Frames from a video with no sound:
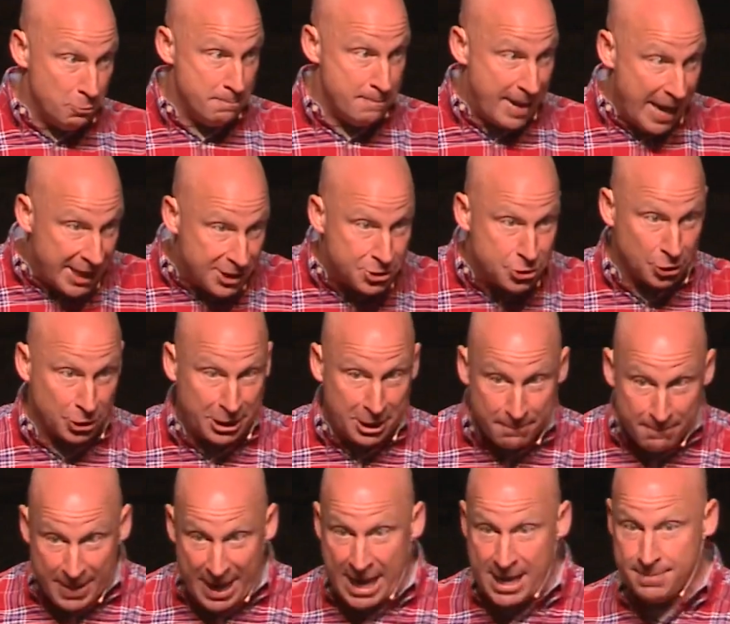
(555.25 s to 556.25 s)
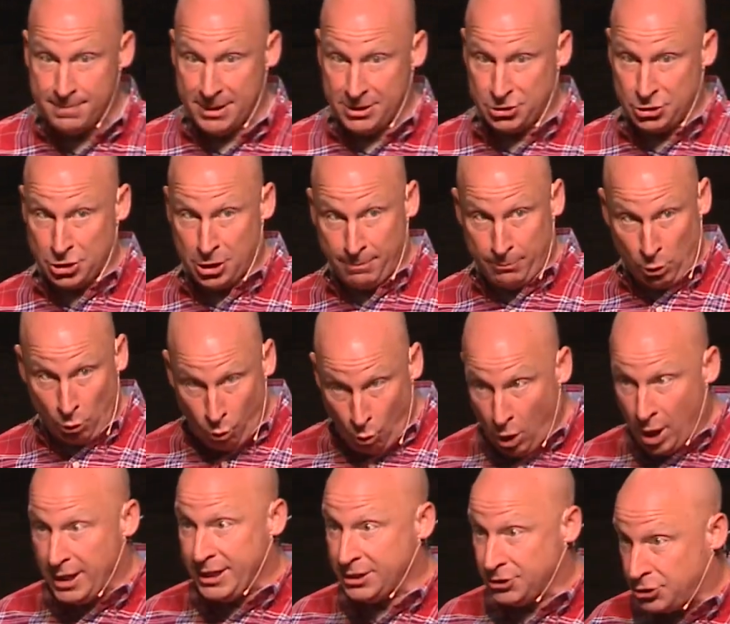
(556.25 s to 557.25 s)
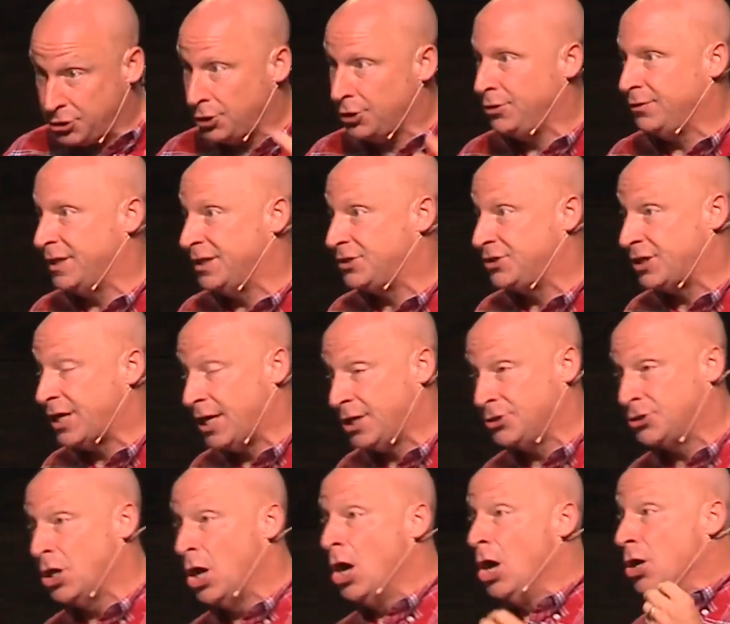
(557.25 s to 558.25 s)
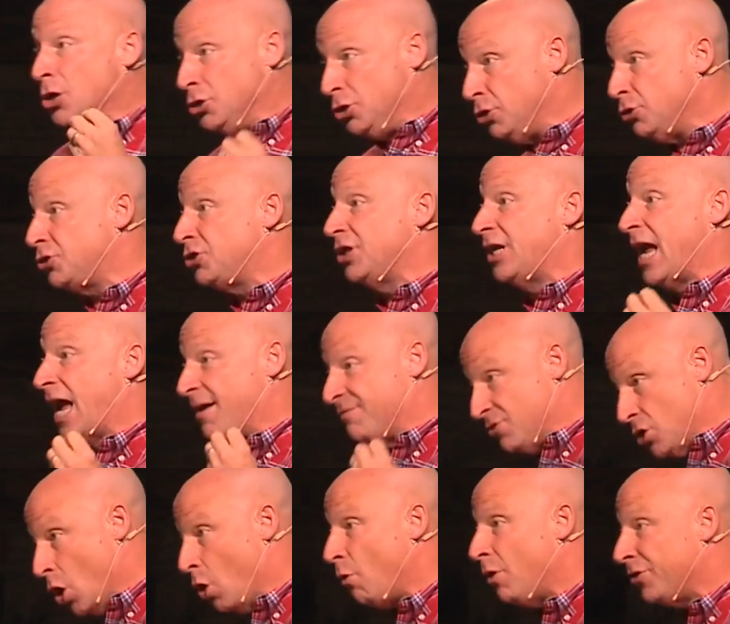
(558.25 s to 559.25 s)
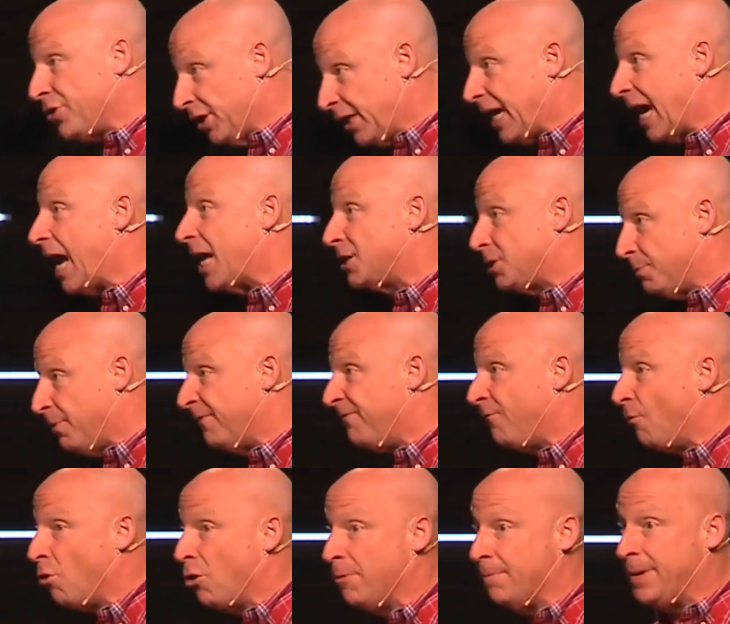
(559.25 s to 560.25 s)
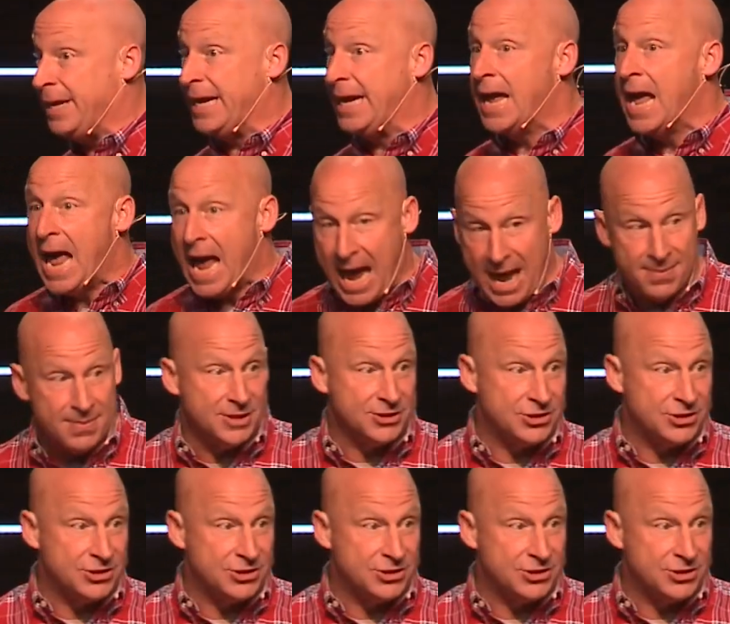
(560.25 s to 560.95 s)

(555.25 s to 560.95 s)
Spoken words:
major commandments, number 1 and 2, that says you should have no other gods before me. And the